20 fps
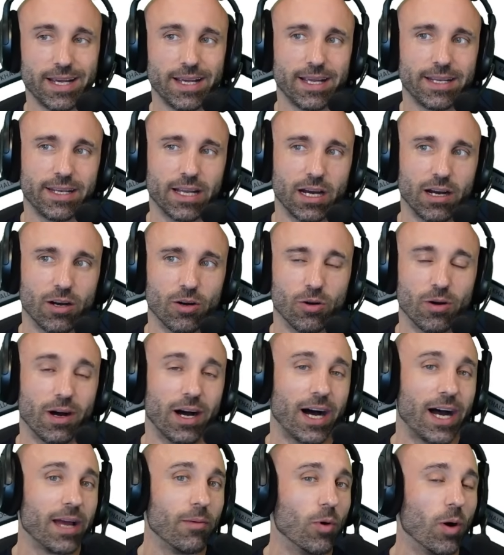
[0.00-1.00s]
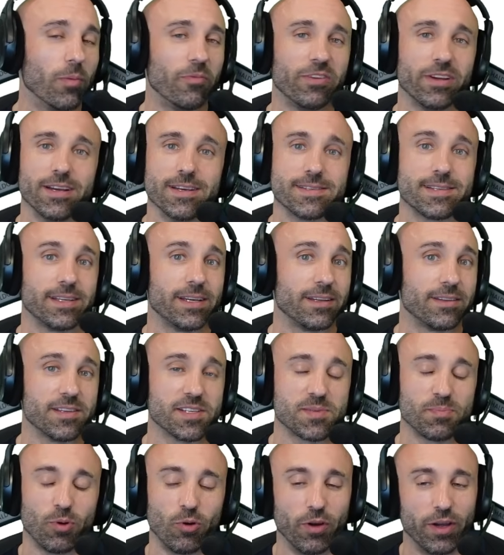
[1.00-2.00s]
Now, I'm obviously at
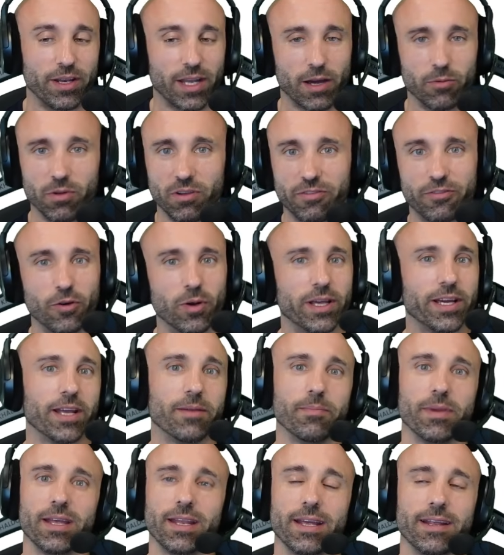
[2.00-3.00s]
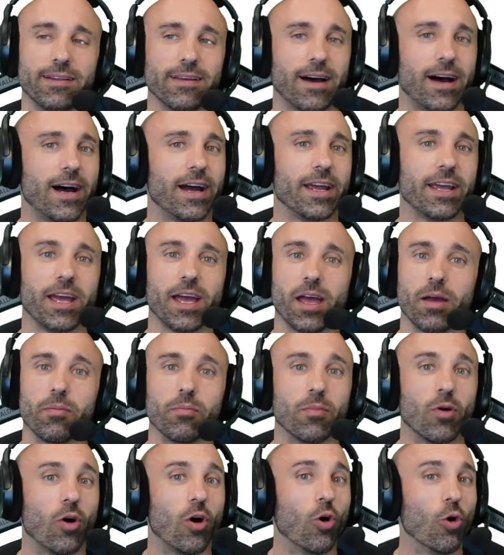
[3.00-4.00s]
this point, I will fully admit it, I
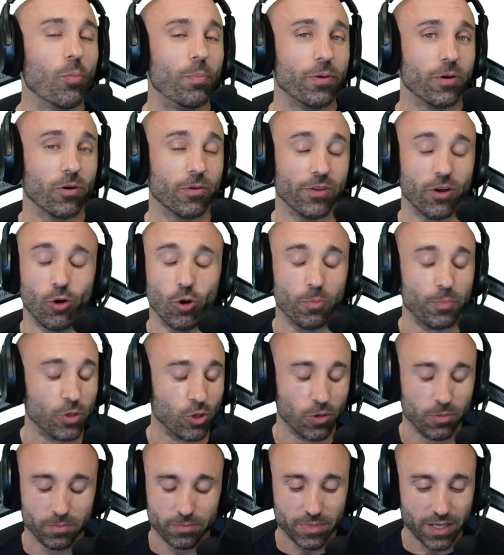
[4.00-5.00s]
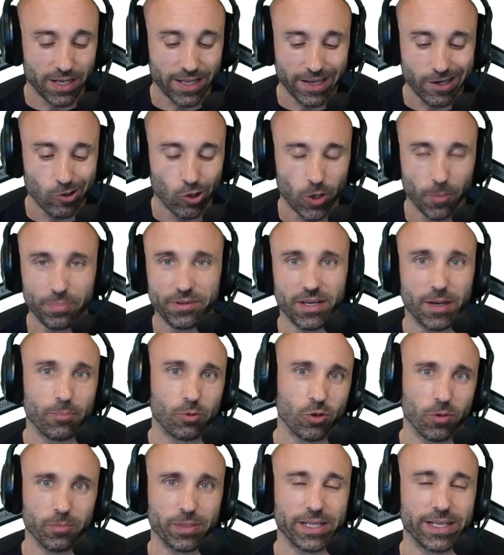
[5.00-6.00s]
am hopium like hopped up
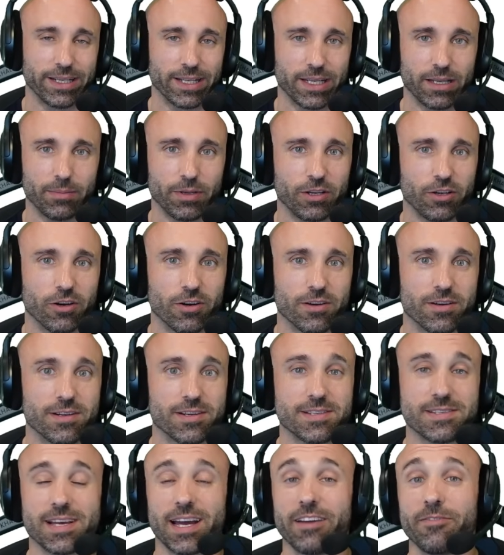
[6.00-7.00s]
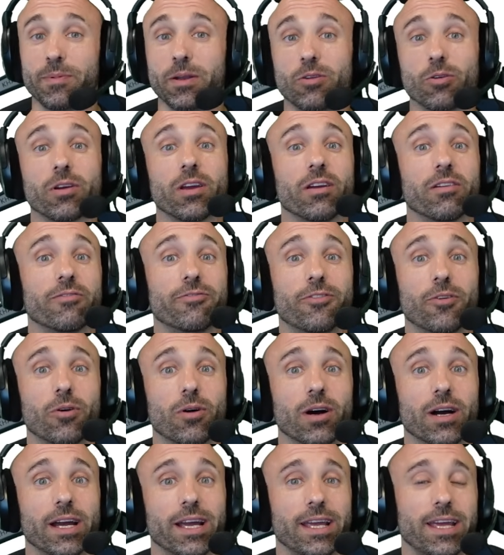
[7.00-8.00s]
completely because I've been looking
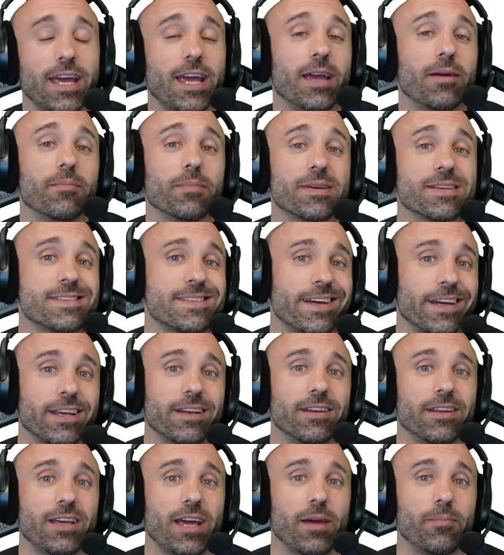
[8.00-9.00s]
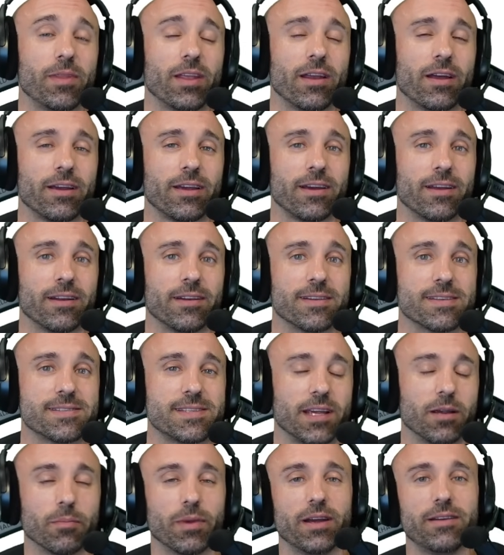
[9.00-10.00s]
for a second game that I can
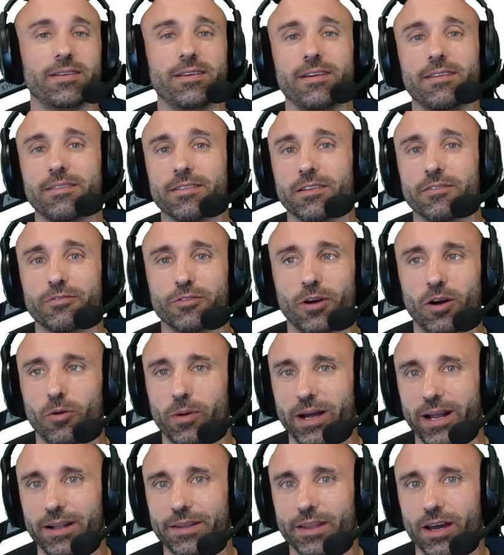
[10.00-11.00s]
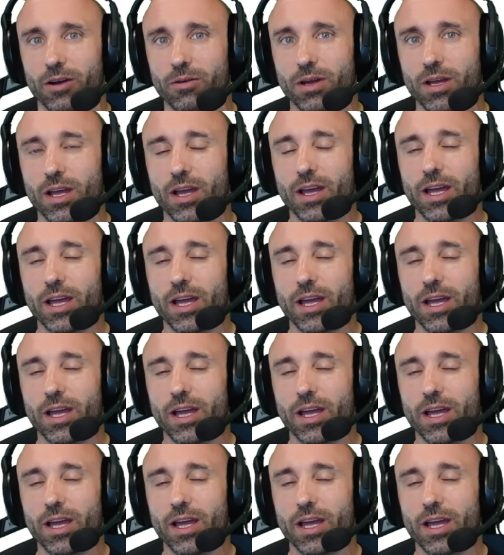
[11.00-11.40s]
sink my teeth in for a while now.